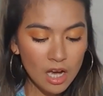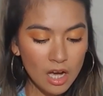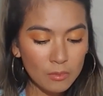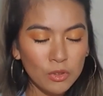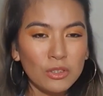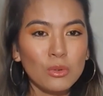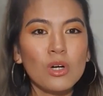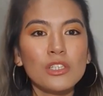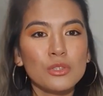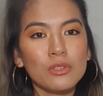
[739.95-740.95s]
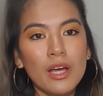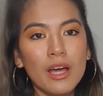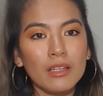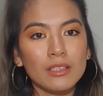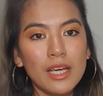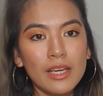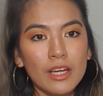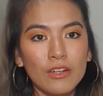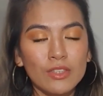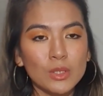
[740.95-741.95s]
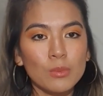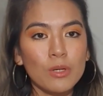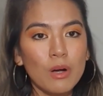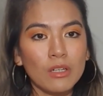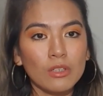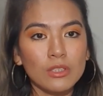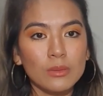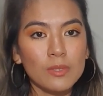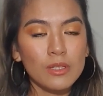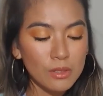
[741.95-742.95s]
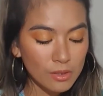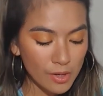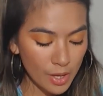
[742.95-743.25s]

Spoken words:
I'm not quite sure how to take care of it, to be quite honest with you.